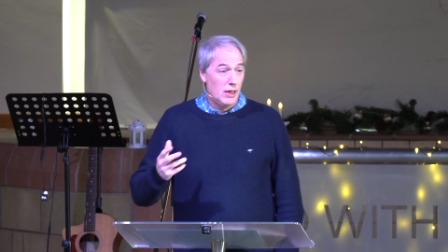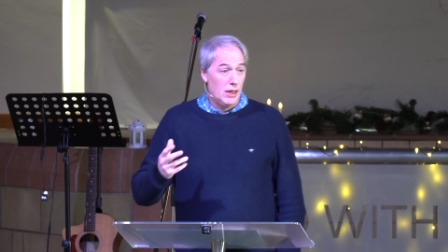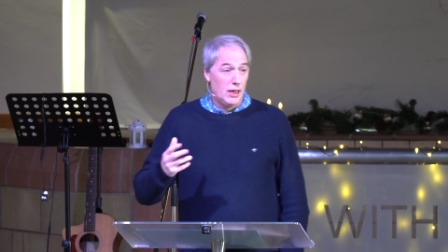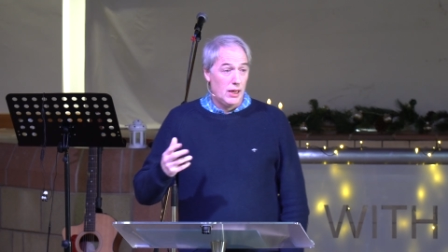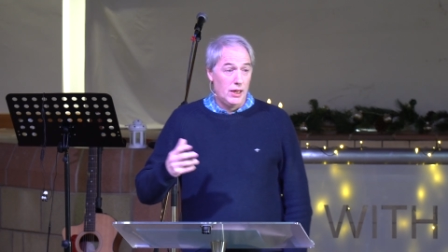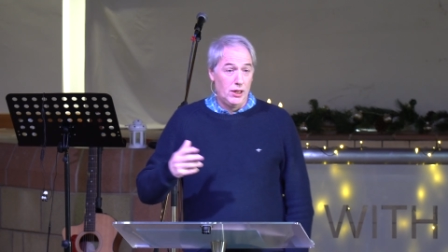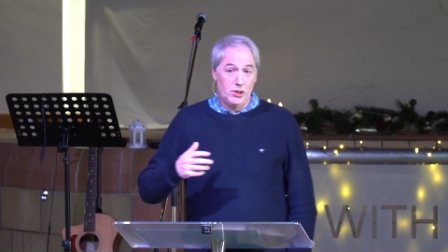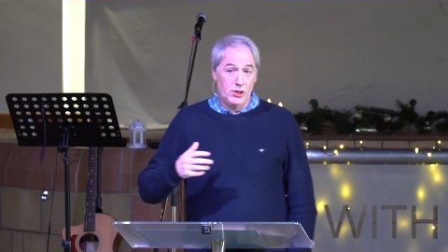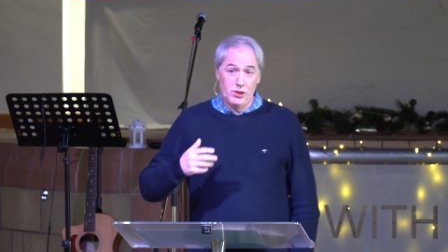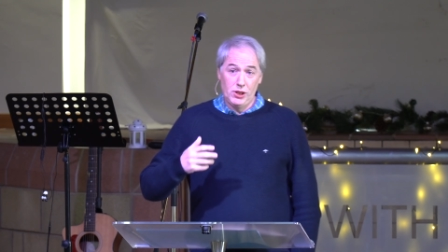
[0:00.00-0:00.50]

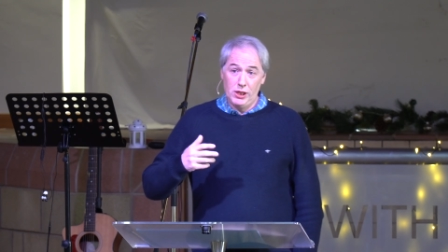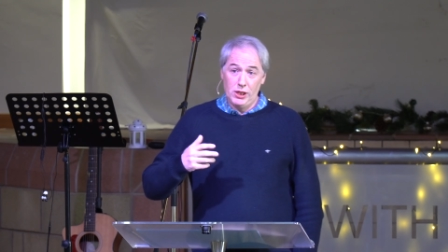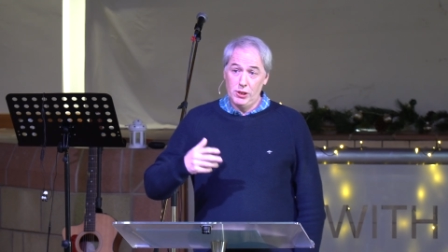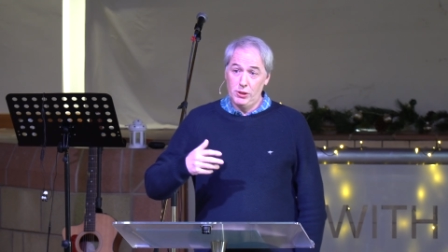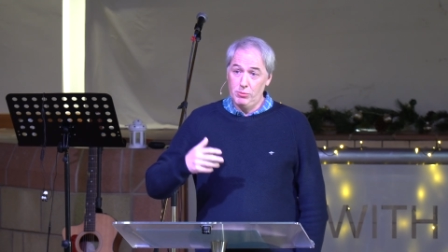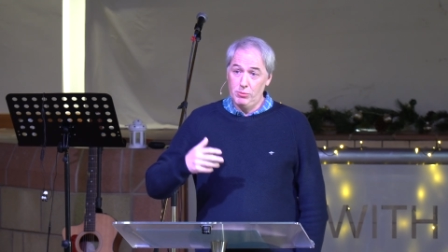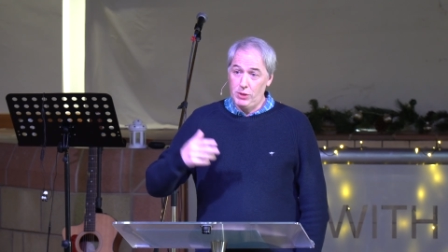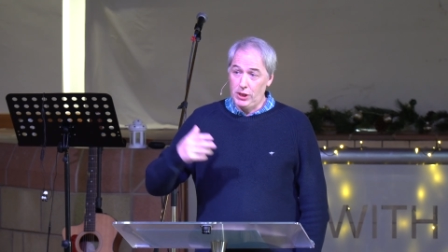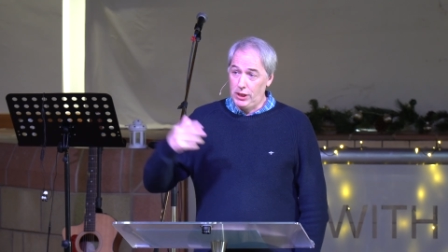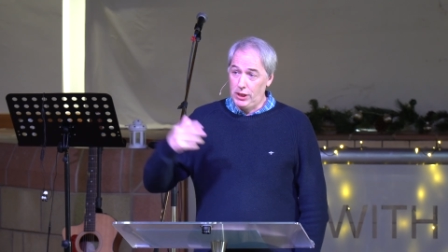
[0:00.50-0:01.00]
and he sends
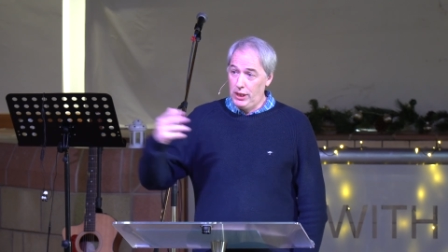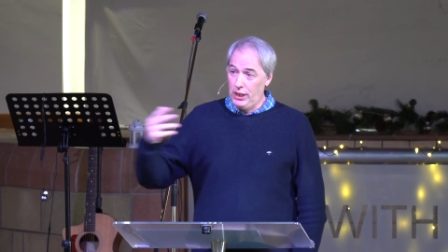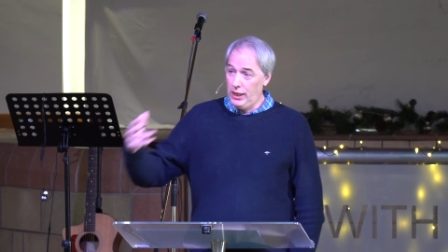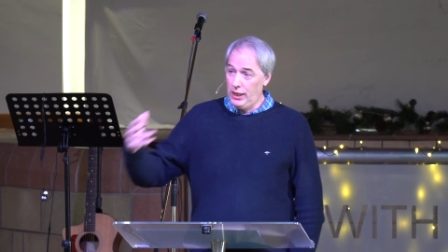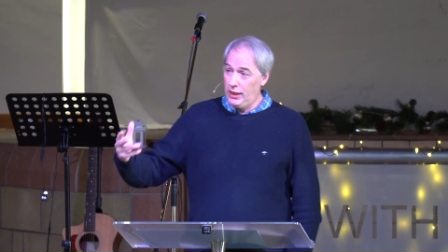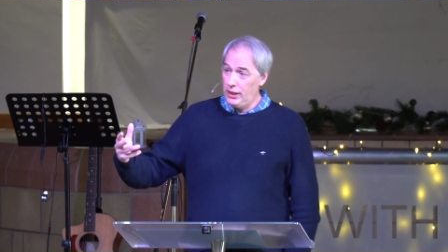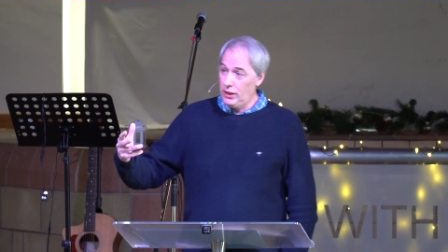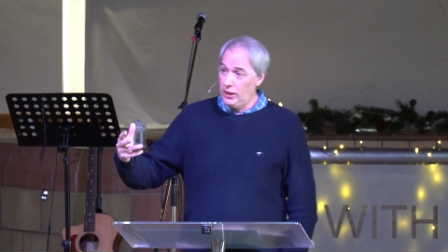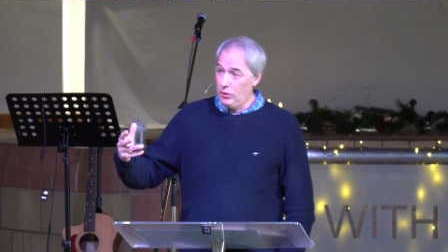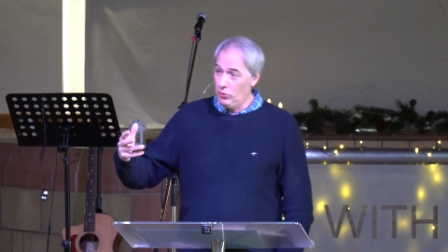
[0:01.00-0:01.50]
him to
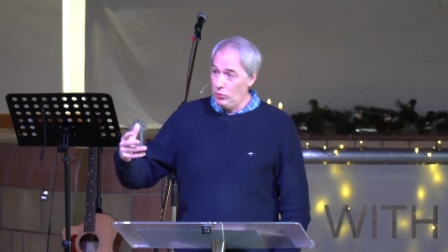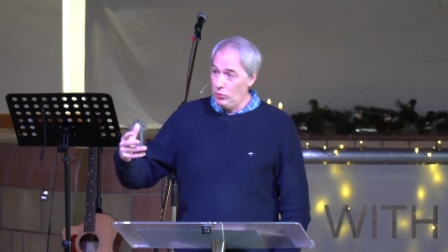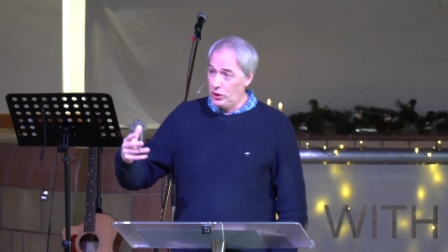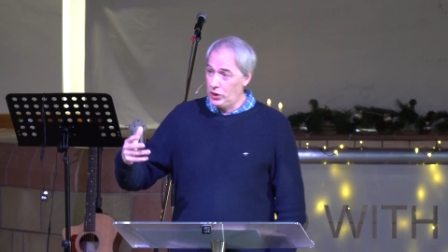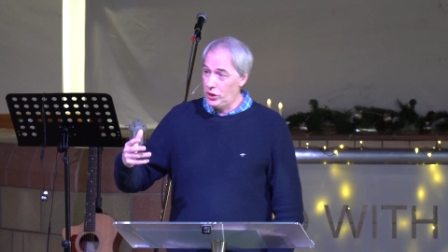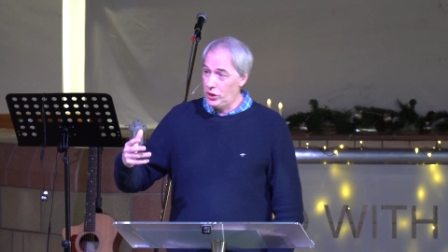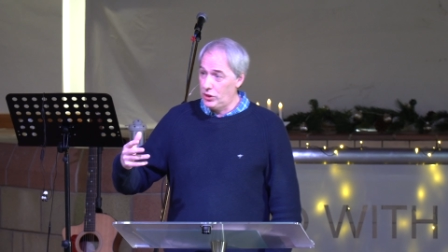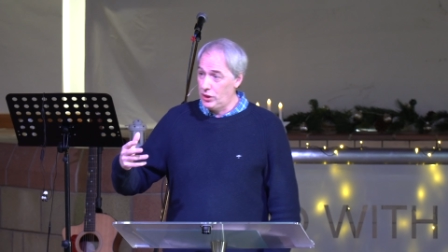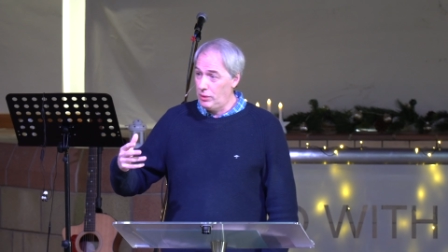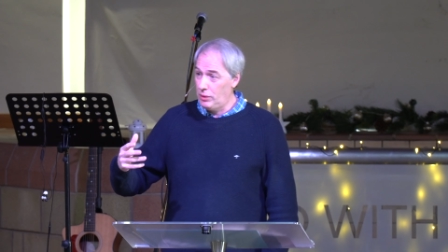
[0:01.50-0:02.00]
Canaan,
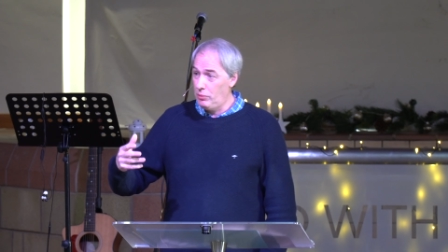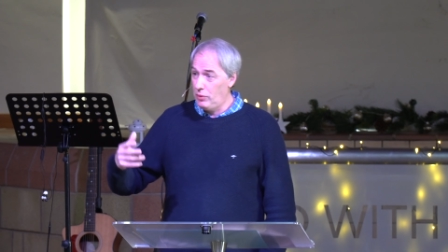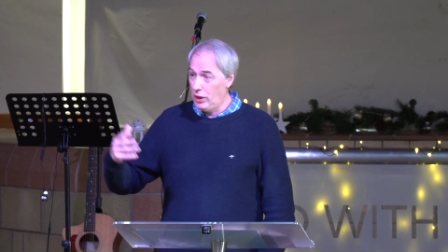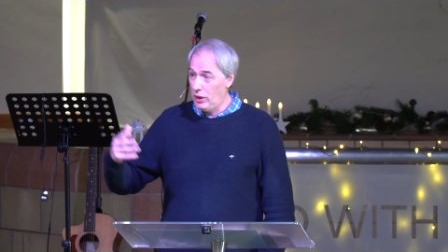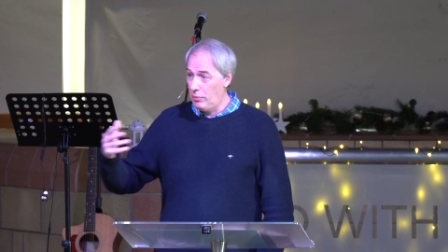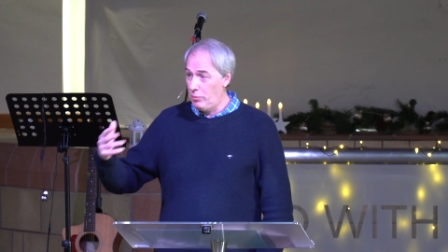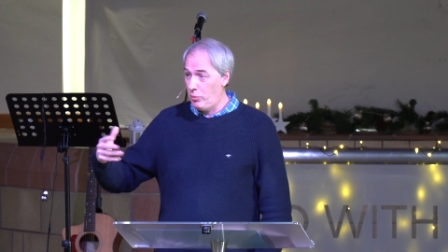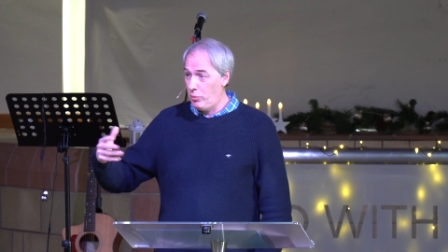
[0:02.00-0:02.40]
which is the, the,